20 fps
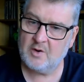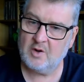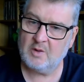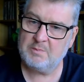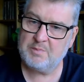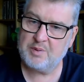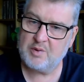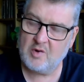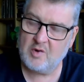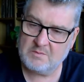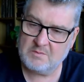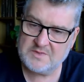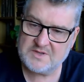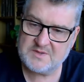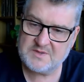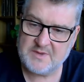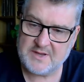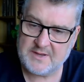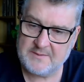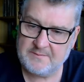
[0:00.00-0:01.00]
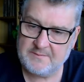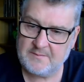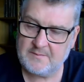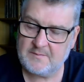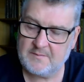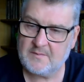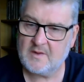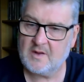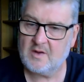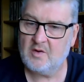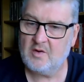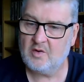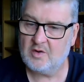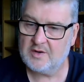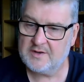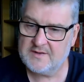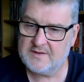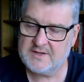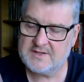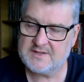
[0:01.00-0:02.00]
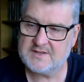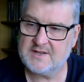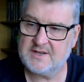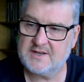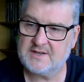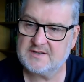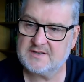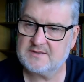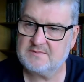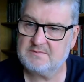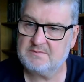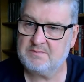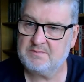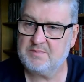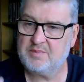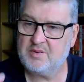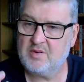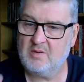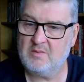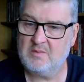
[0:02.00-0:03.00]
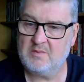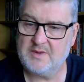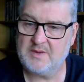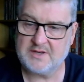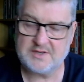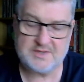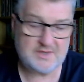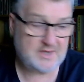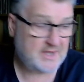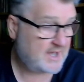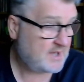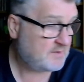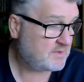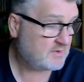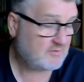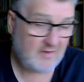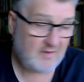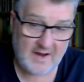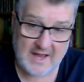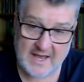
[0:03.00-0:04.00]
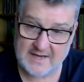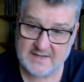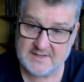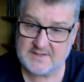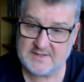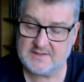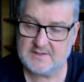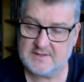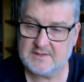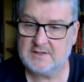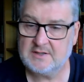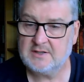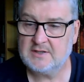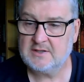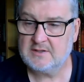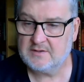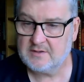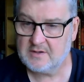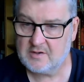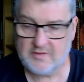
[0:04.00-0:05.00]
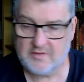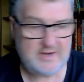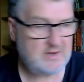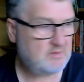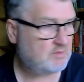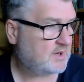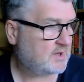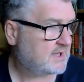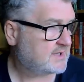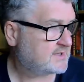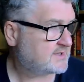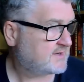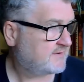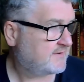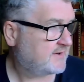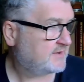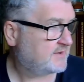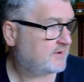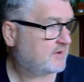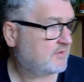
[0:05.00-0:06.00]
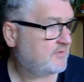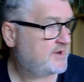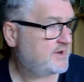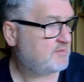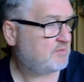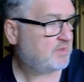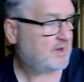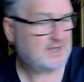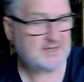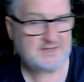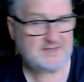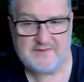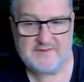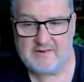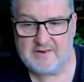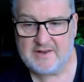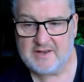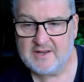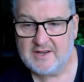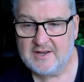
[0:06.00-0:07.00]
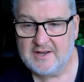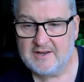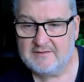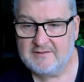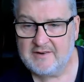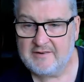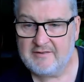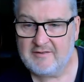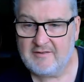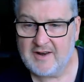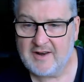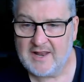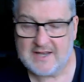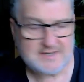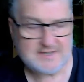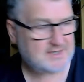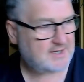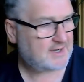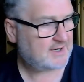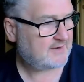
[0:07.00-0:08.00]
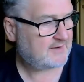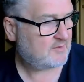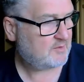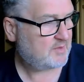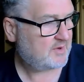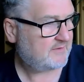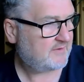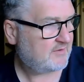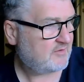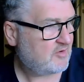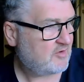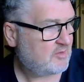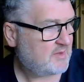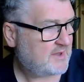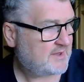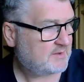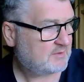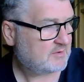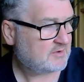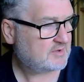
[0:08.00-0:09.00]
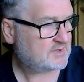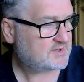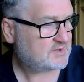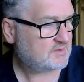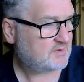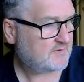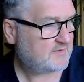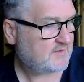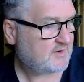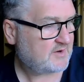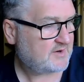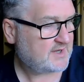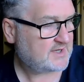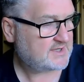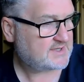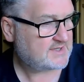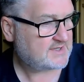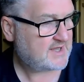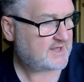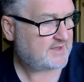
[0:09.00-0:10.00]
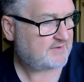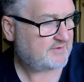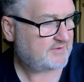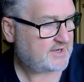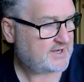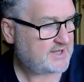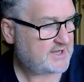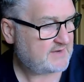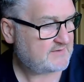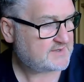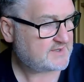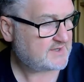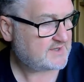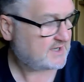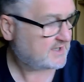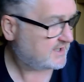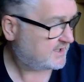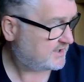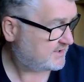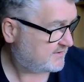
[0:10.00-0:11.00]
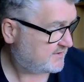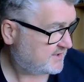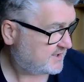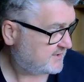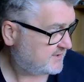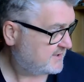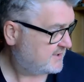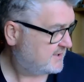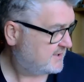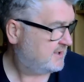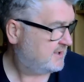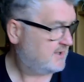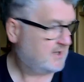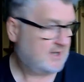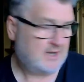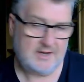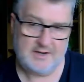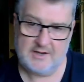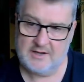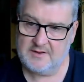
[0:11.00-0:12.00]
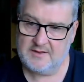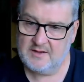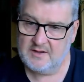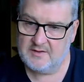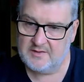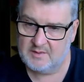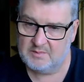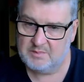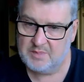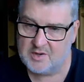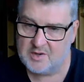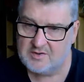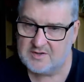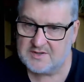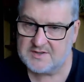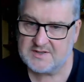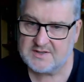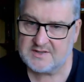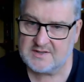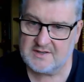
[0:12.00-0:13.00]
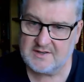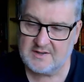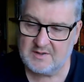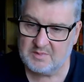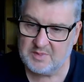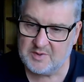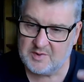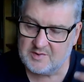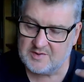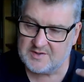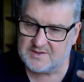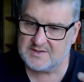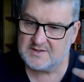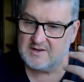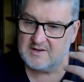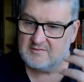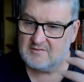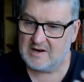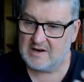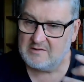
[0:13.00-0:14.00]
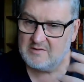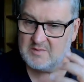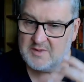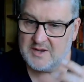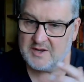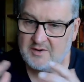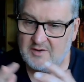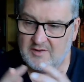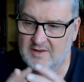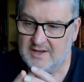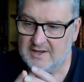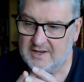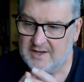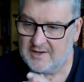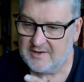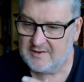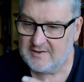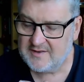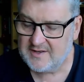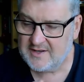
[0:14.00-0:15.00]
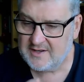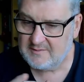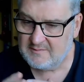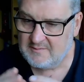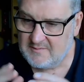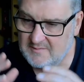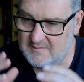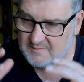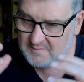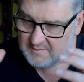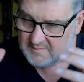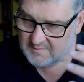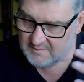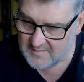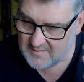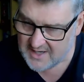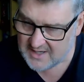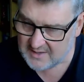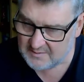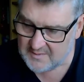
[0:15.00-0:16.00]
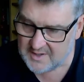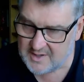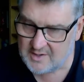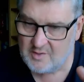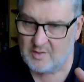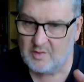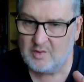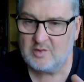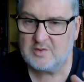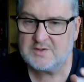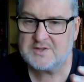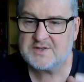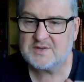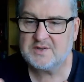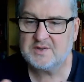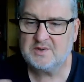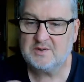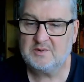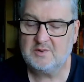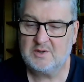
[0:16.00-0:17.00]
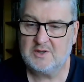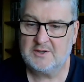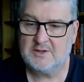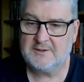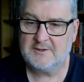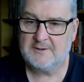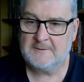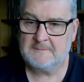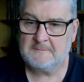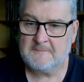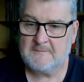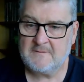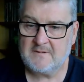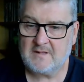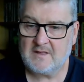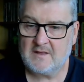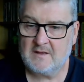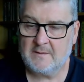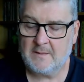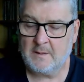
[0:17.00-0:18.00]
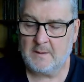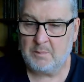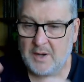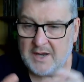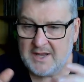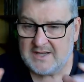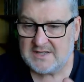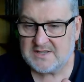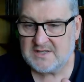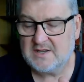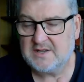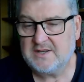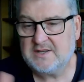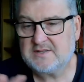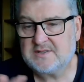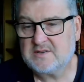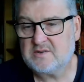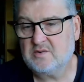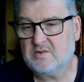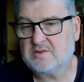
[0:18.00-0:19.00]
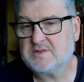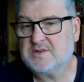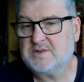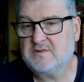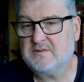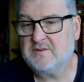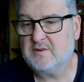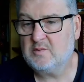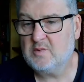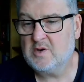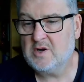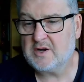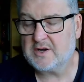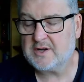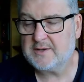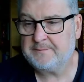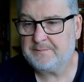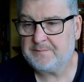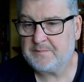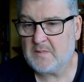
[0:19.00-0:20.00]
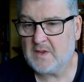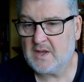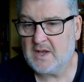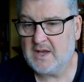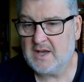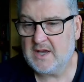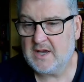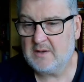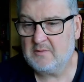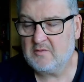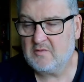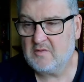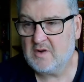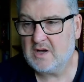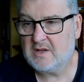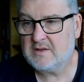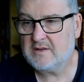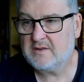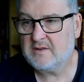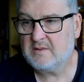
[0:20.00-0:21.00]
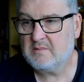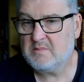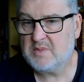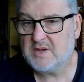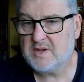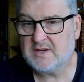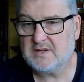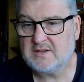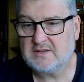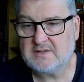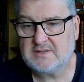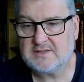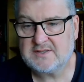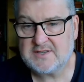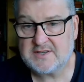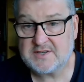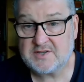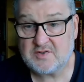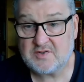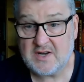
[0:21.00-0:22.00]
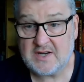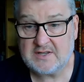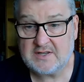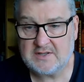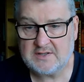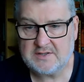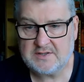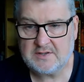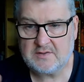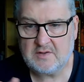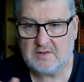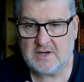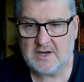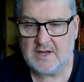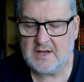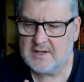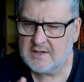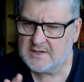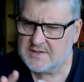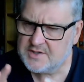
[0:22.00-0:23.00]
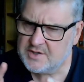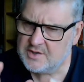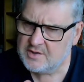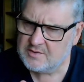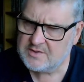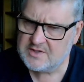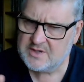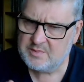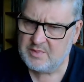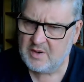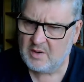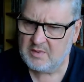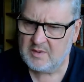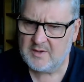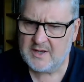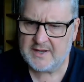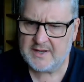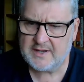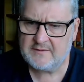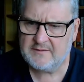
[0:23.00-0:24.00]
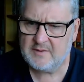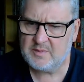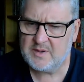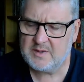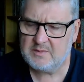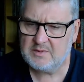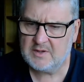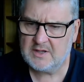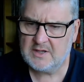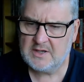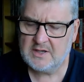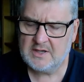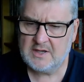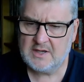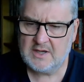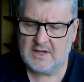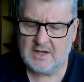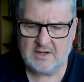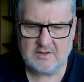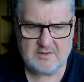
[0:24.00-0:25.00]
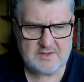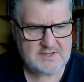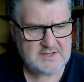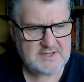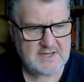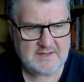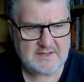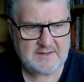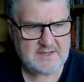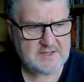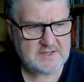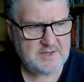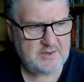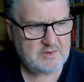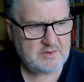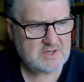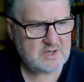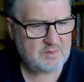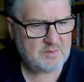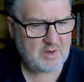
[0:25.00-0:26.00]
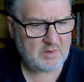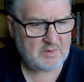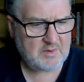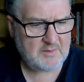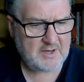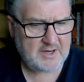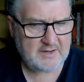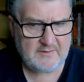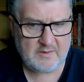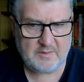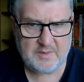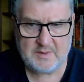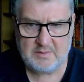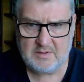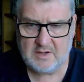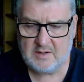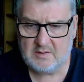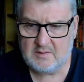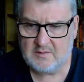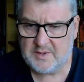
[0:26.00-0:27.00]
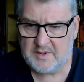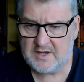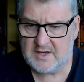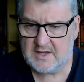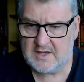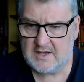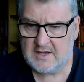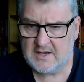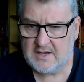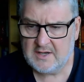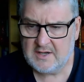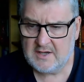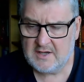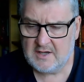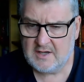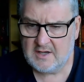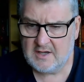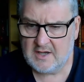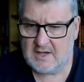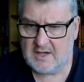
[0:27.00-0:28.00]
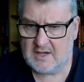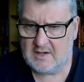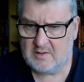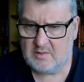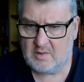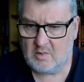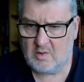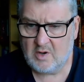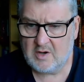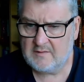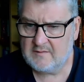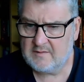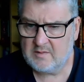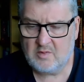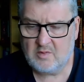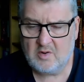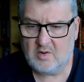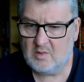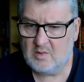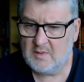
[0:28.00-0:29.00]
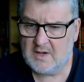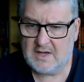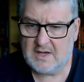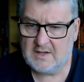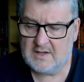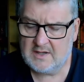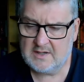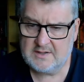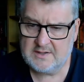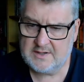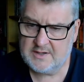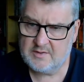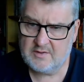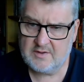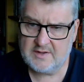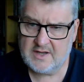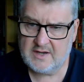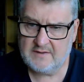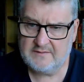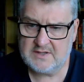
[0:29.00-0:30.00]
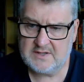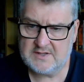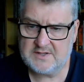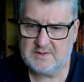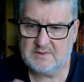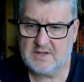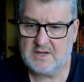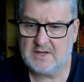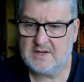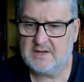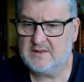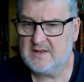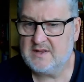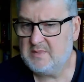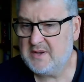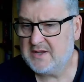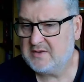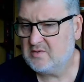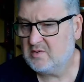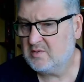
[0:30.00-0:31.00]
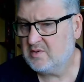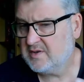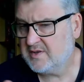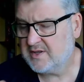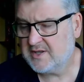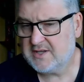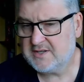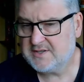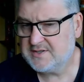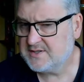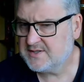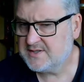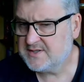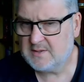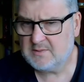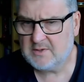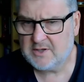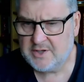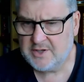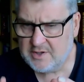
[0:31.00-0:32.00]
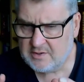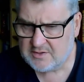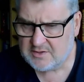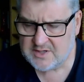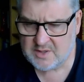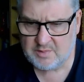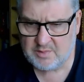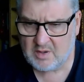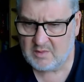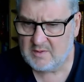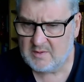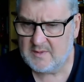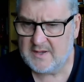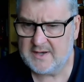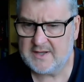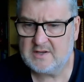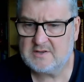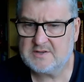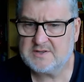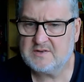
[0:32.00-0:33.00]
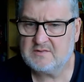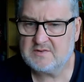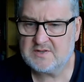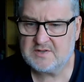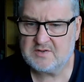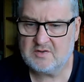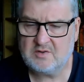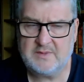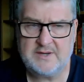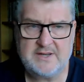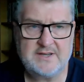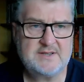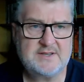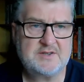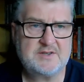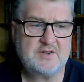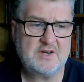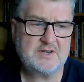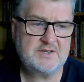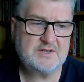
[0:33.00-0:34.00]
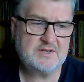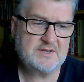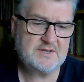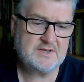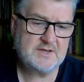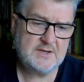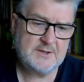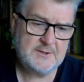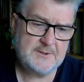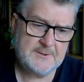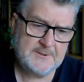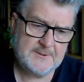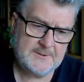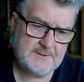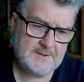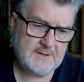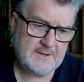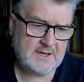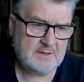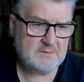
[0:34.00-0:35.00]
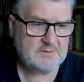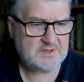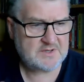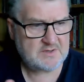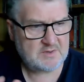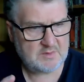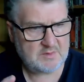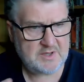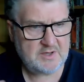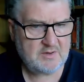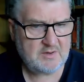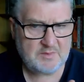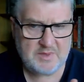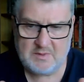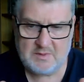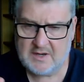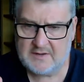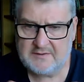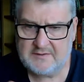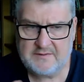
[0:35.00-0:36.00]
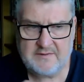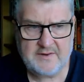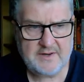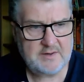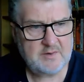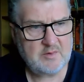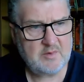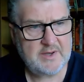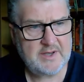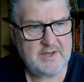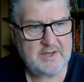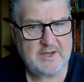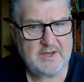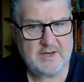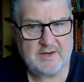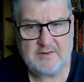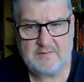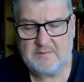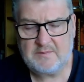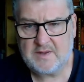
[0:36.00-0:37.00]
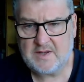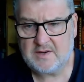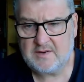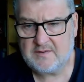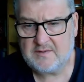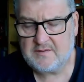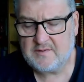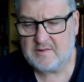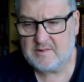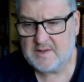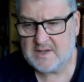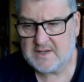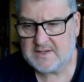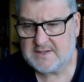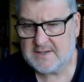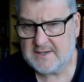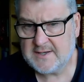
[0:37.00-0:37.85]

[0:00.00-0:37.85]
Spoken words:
prompts me. All of these things prompt me to be relaxed. The green plants, I find the green plants very, very relaxing. I have a bit of a rub at them because some of them got nice leathery leaves and that kind of thing. And the books around me and all that kind of thing make me go to the place I need to go to for work, rather than being distracted. It's hugely problematic for people. I understand this, hugely problematic for people who are working from home, and they're having to do that in their bedroom or the kitchen table. Hugely problematic because there are so many distractions. So people have to find a way kind of through that.